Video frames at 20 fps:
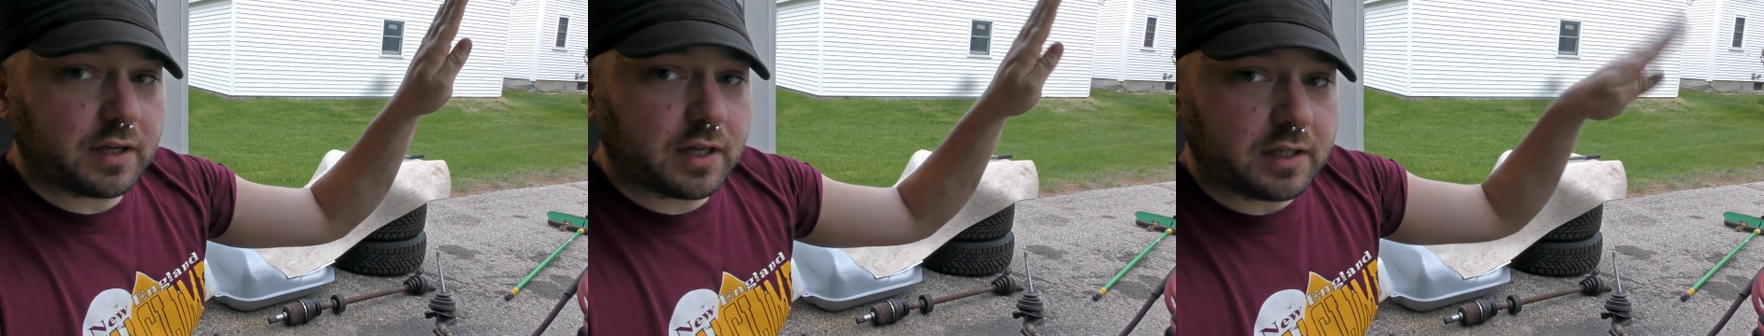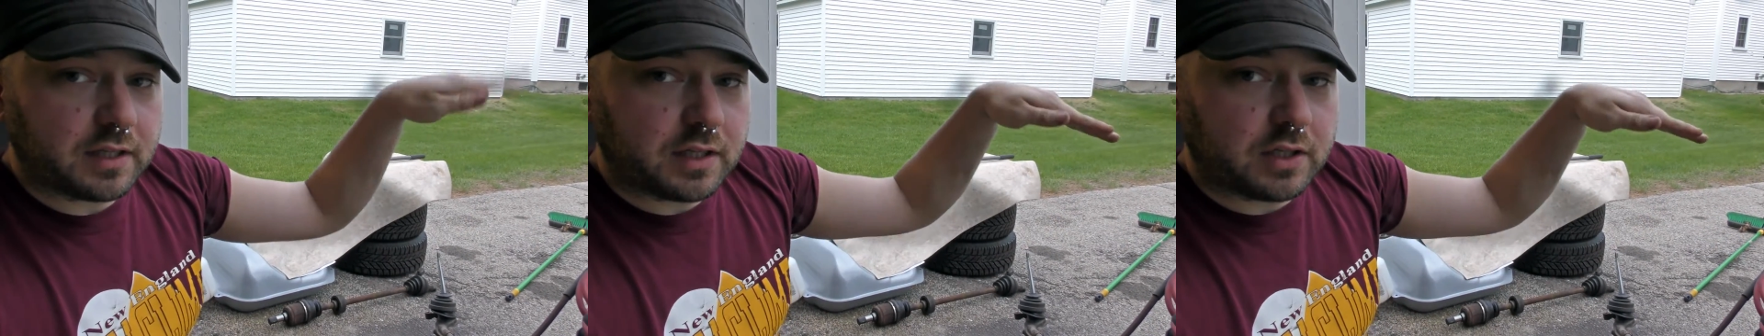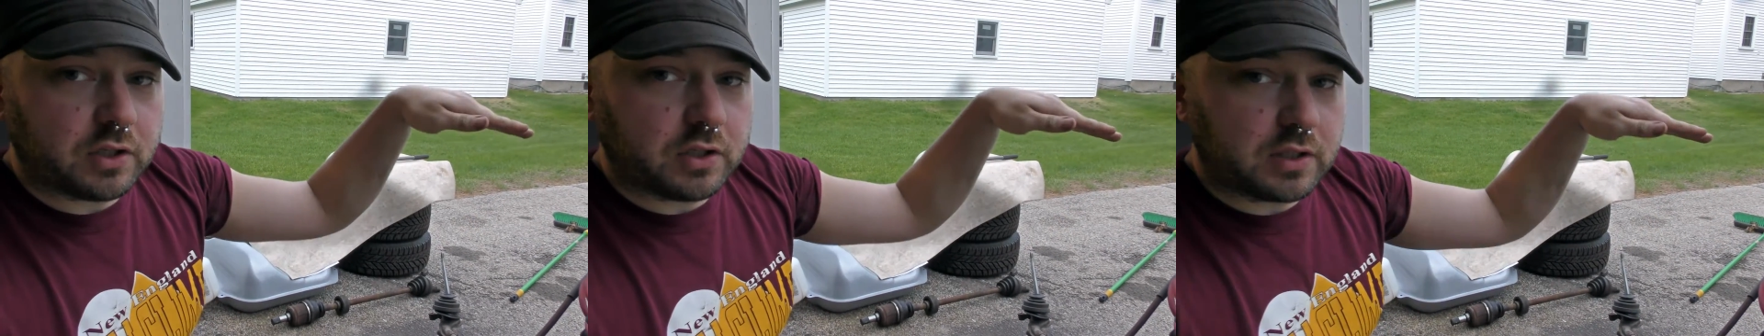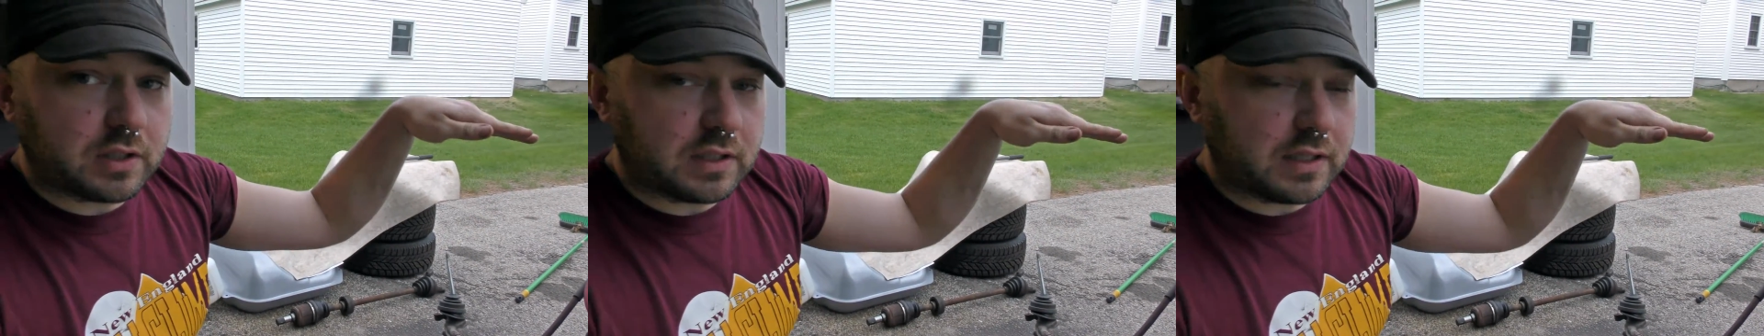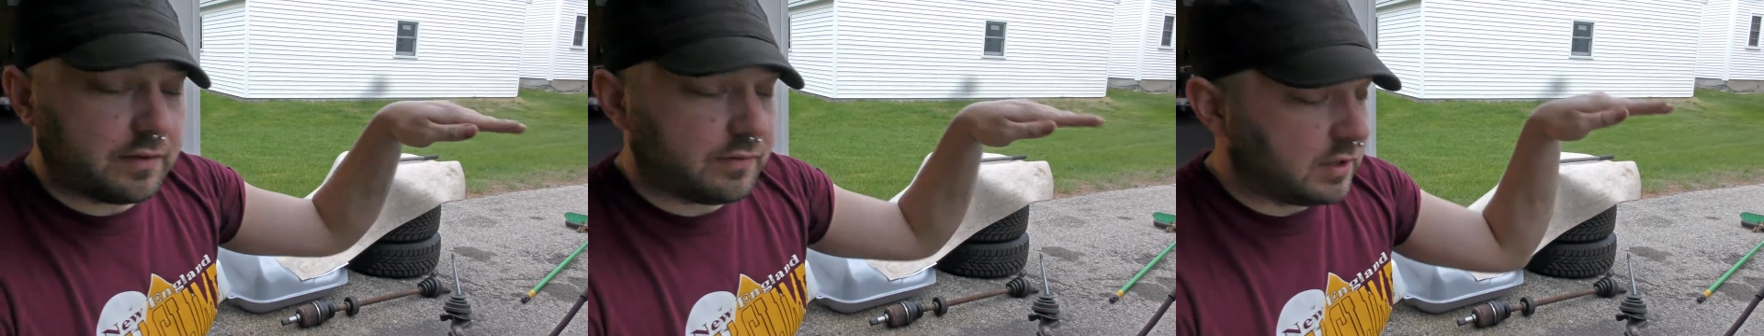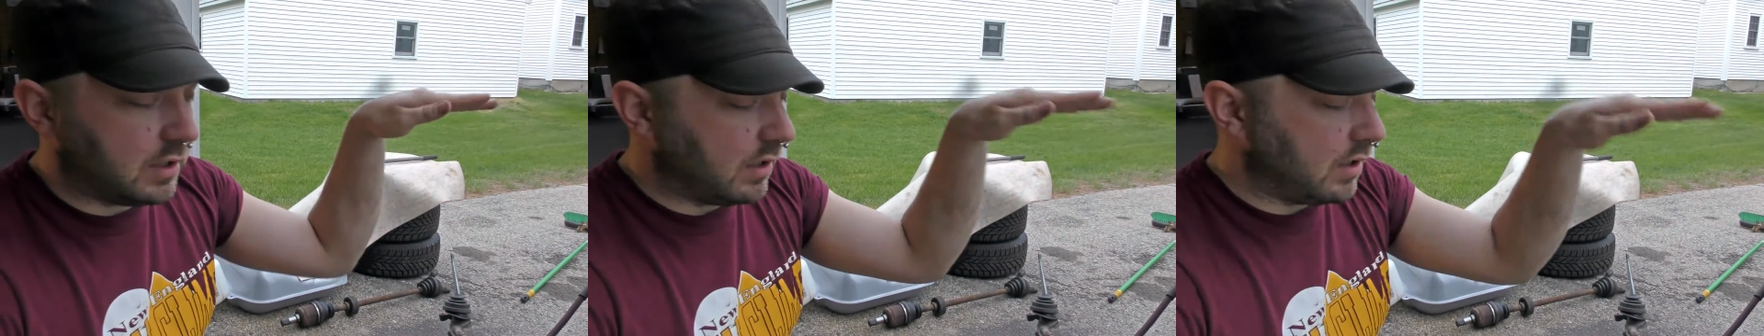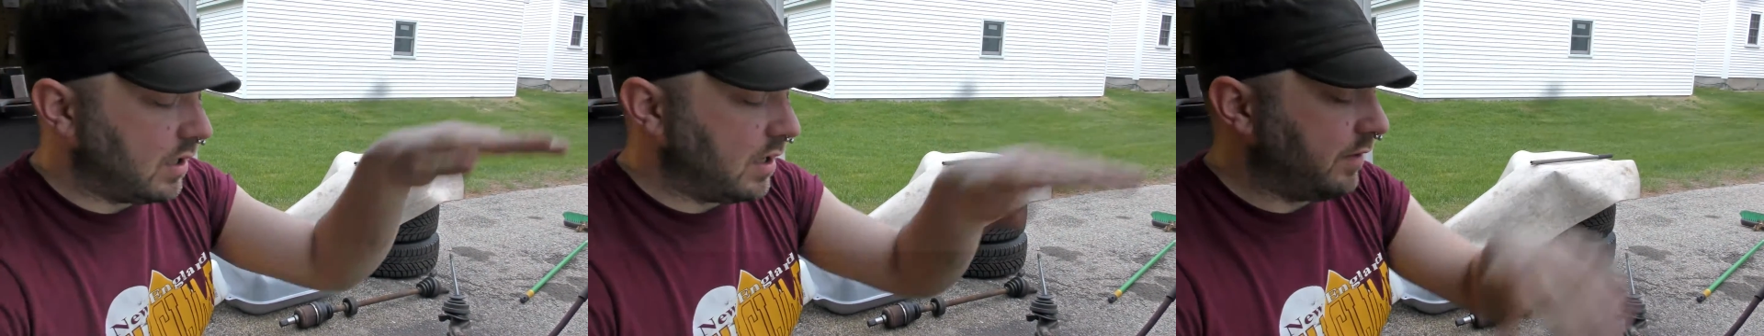and then you can
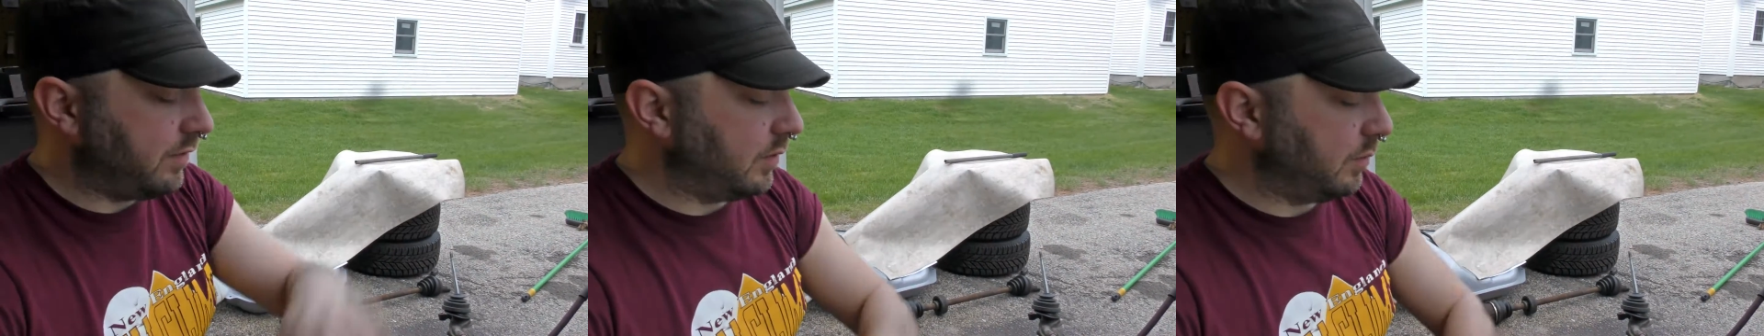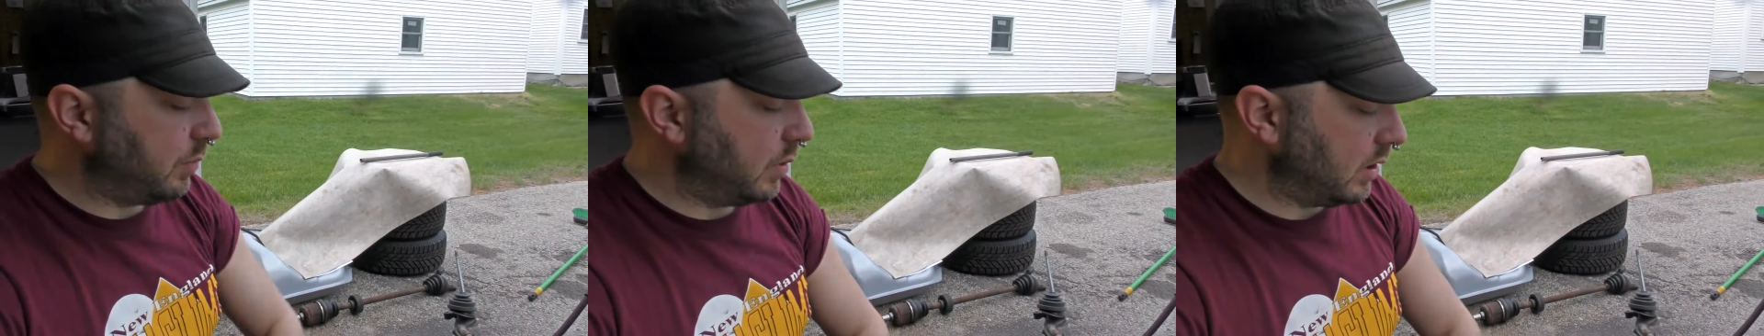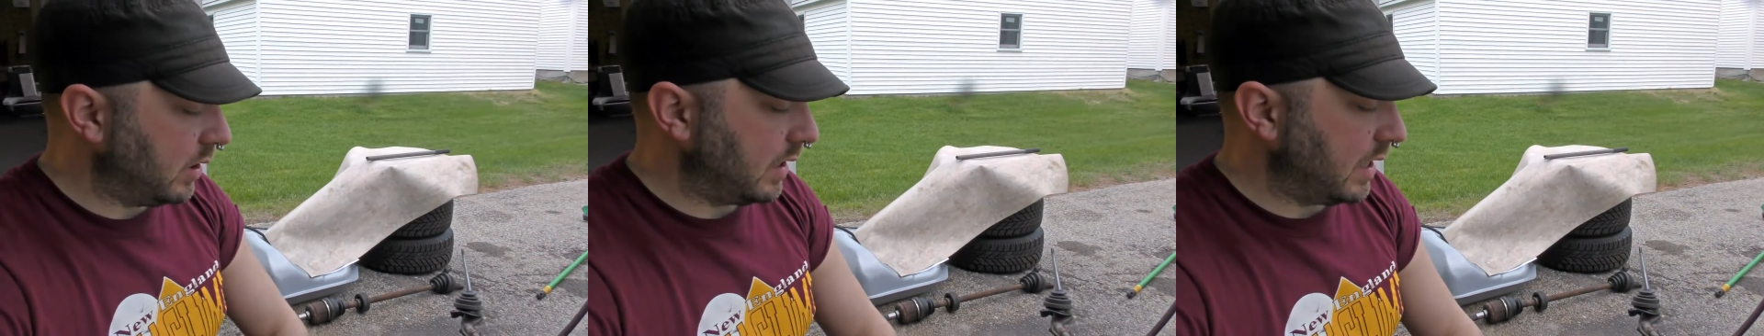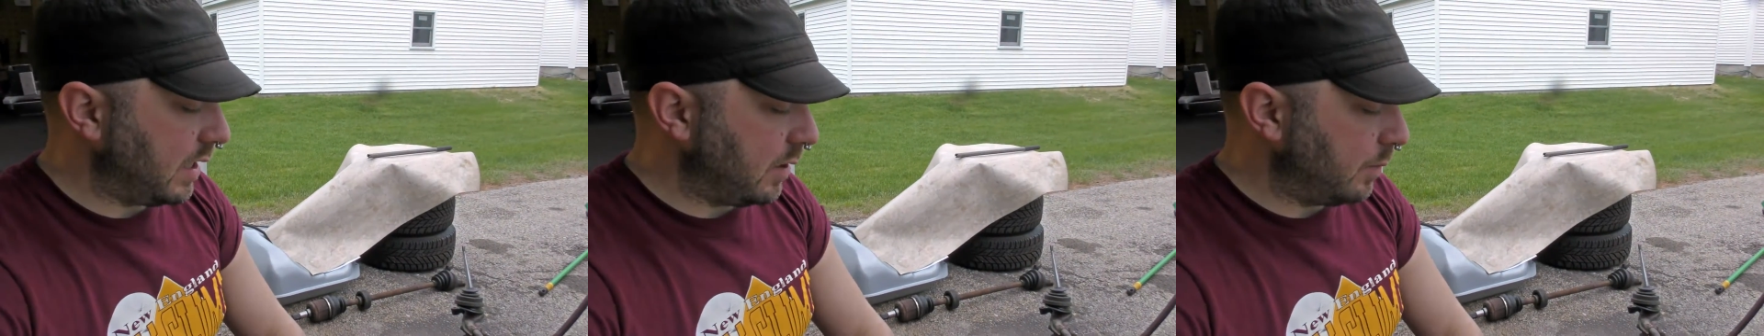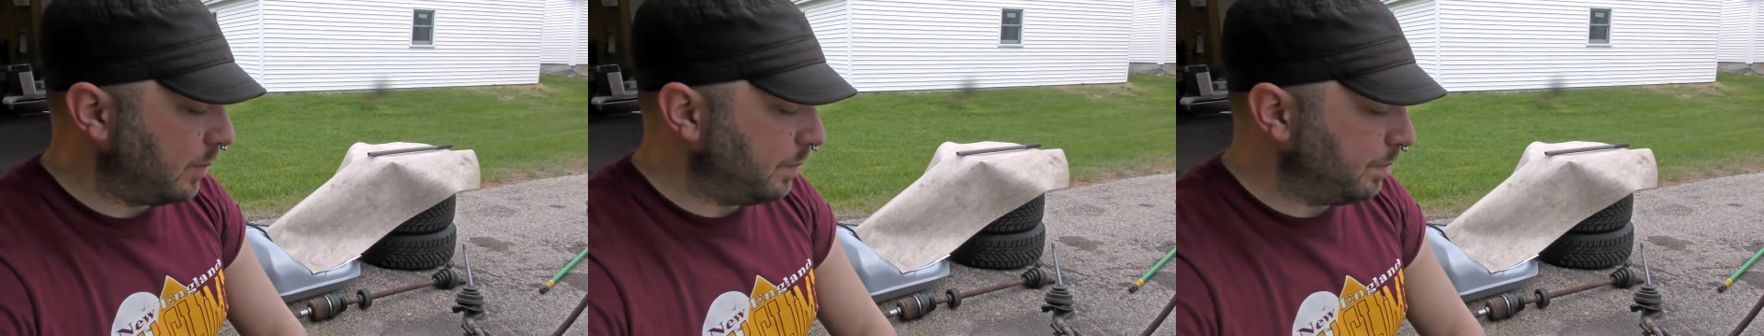level it off and pull it out.